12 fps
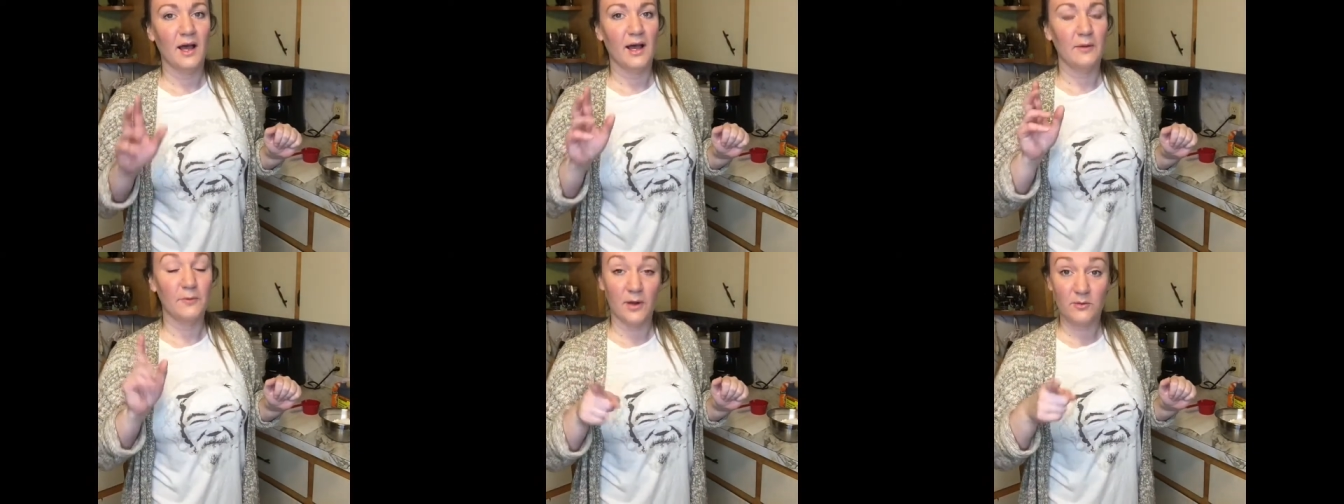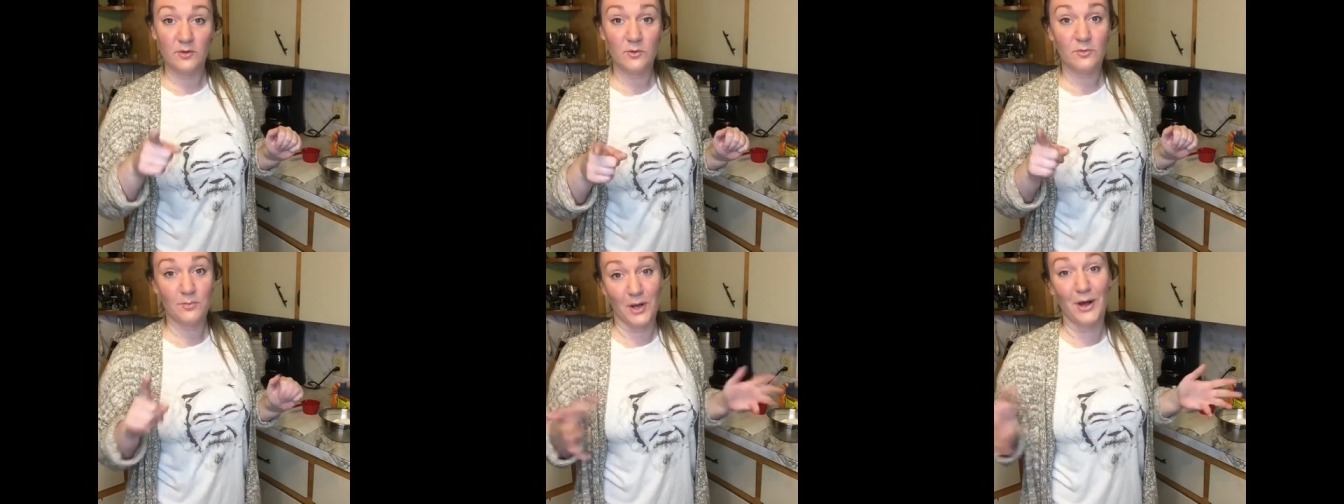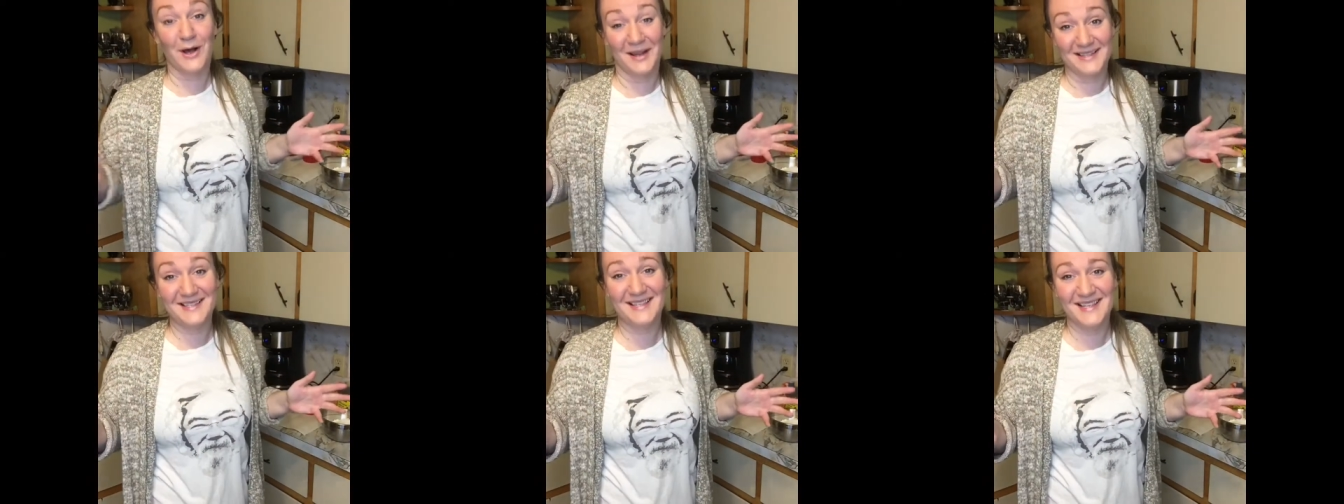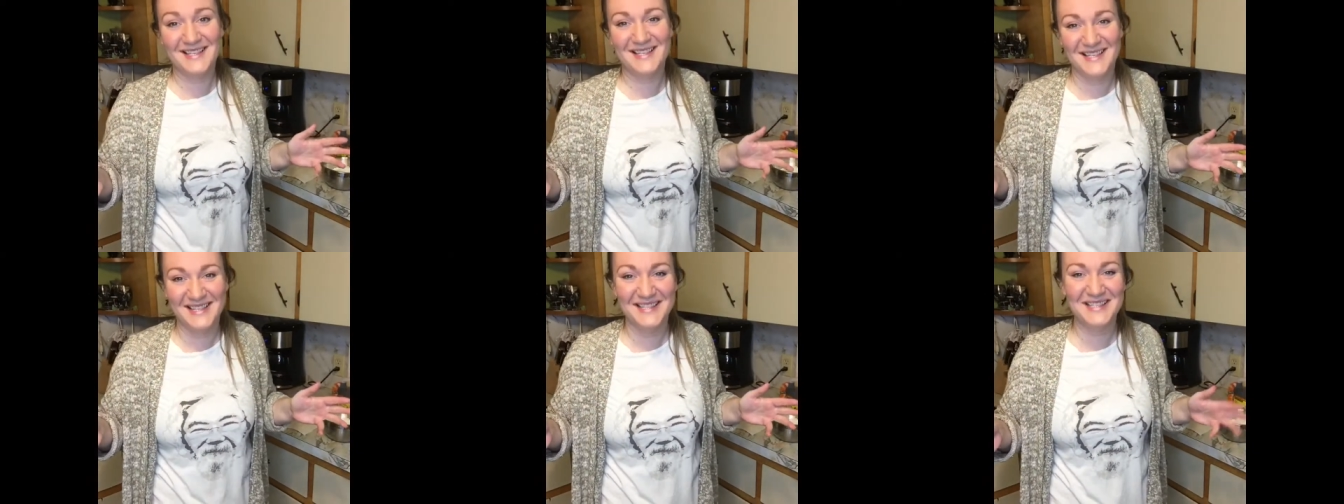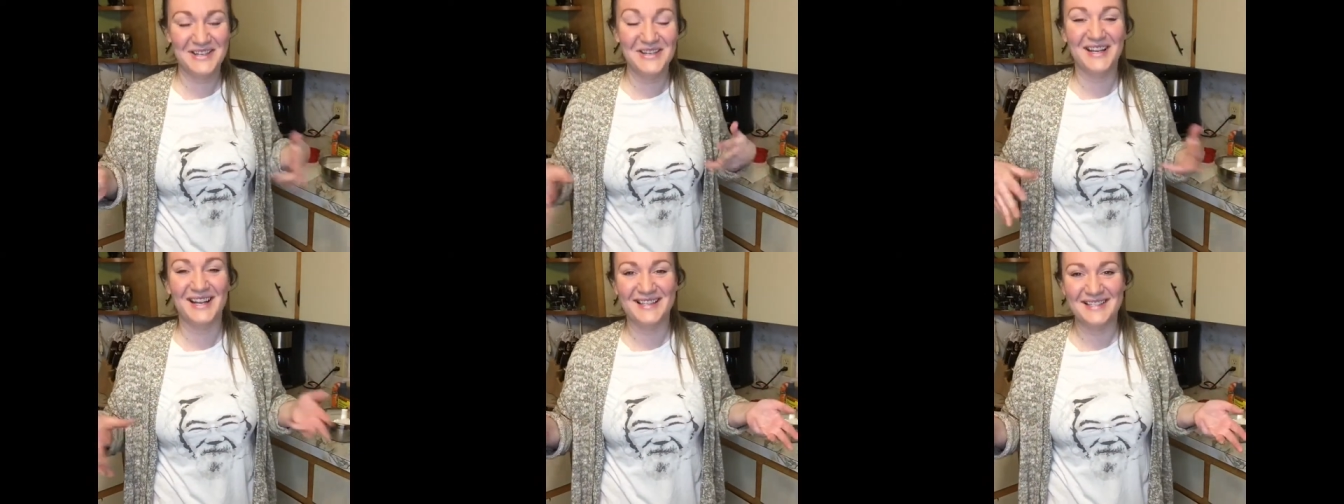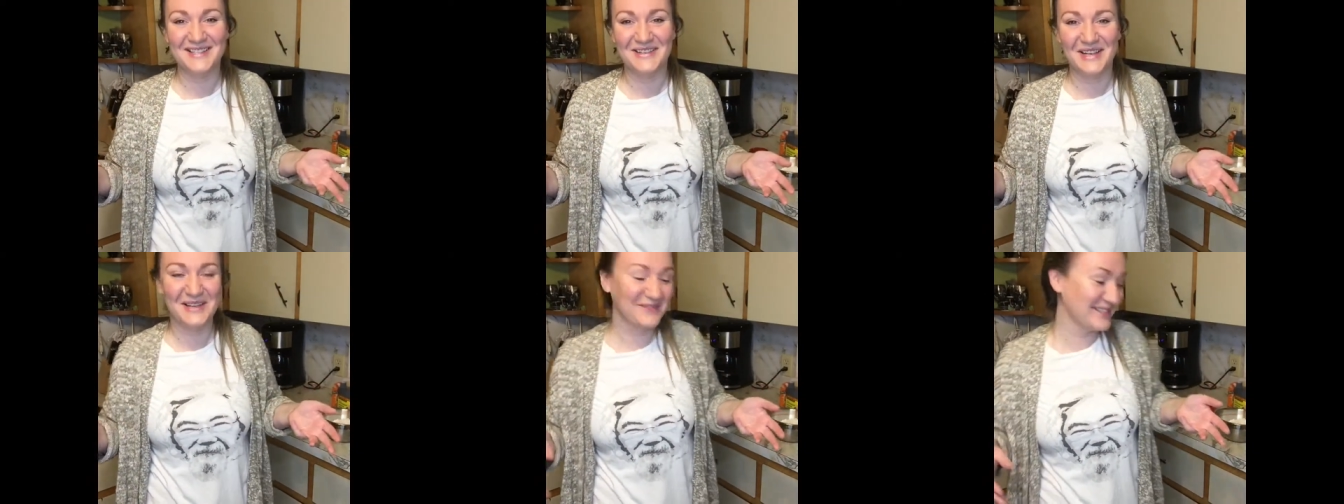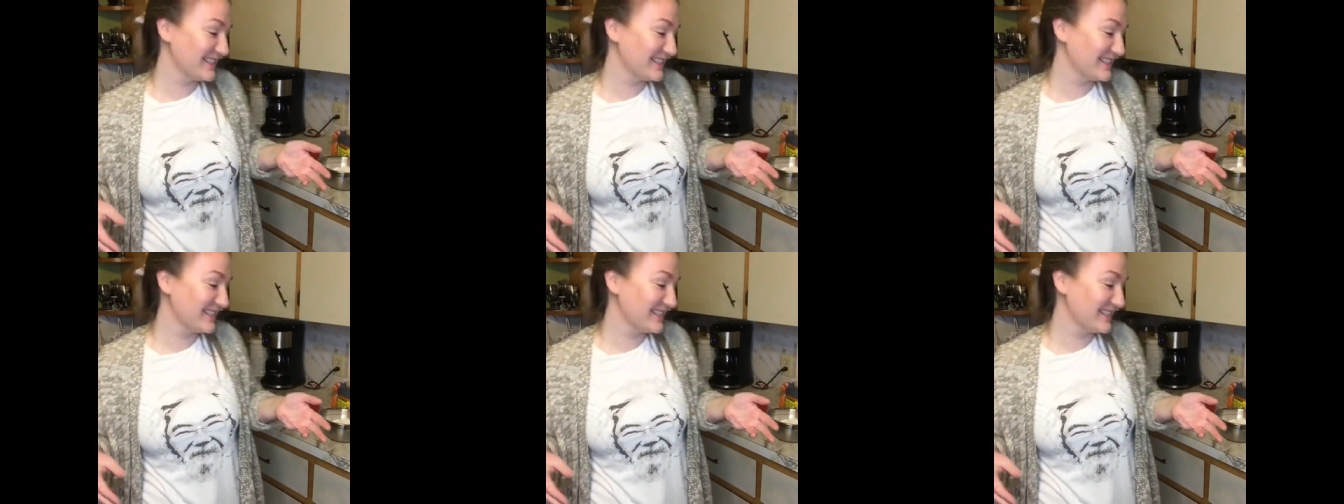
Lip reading: I probably will pause this so you guys don't have